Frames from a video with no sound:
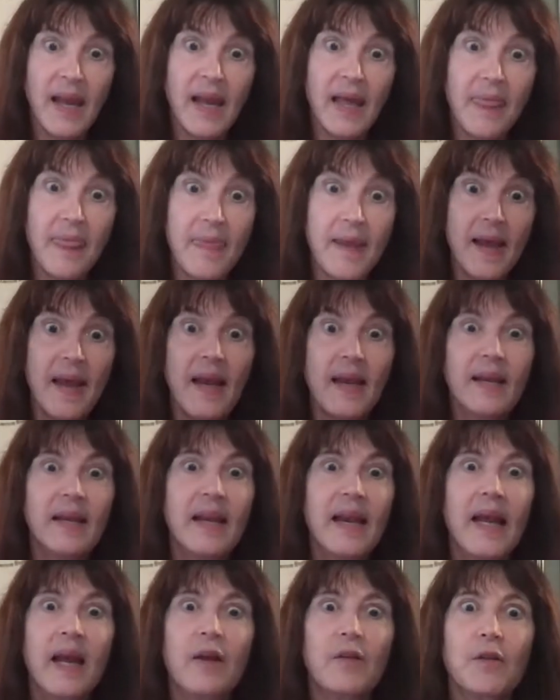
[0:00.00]
And
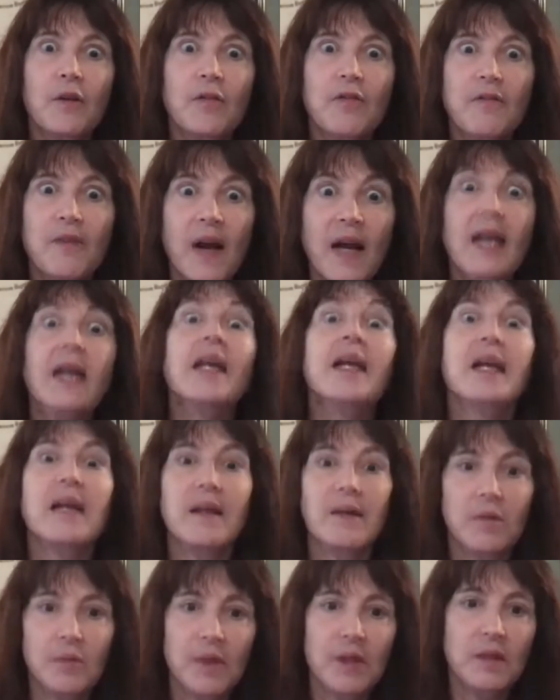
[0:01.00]
then now they're
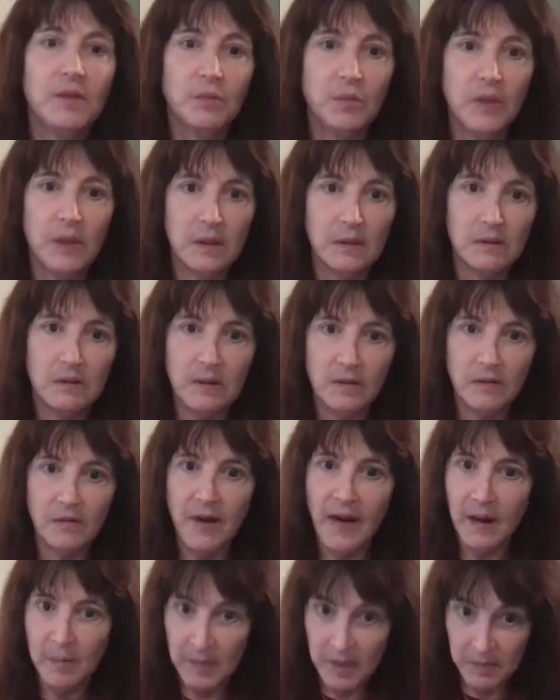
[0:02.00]
fighting with their
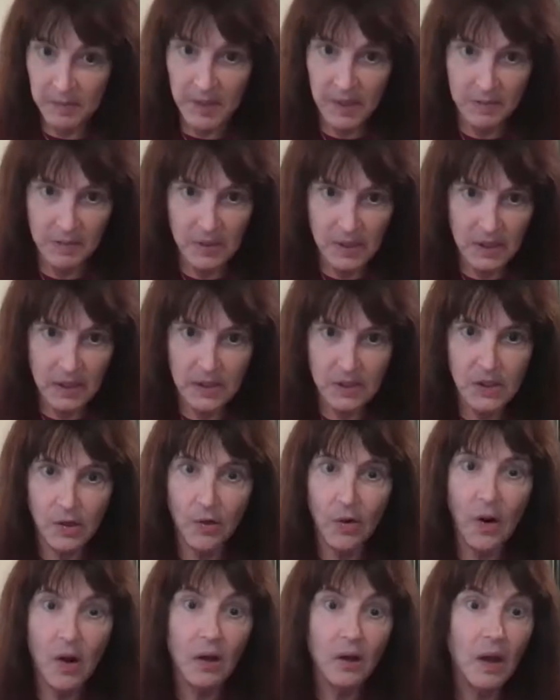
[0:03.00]
family members because
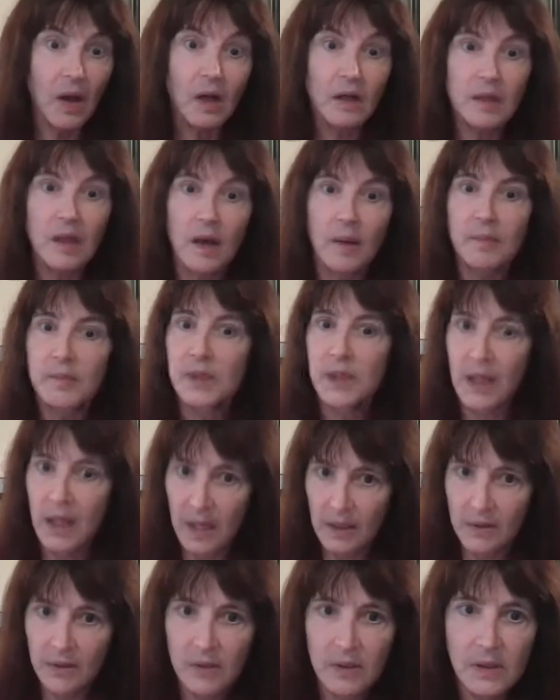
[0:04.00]
they're all locked up
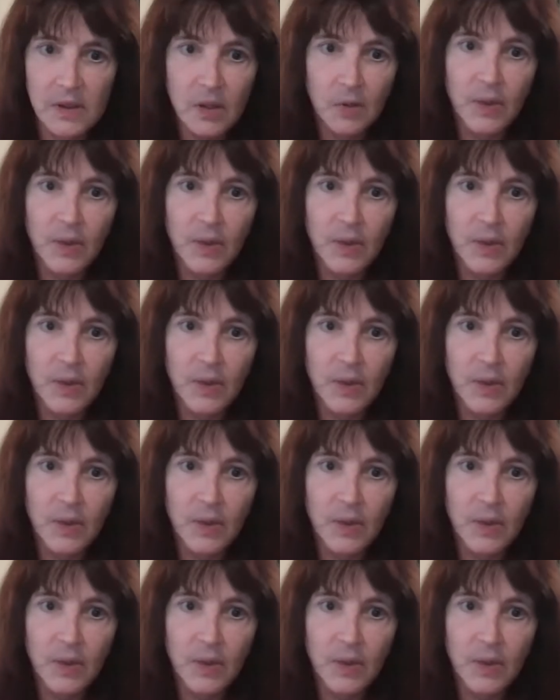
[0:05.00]
together.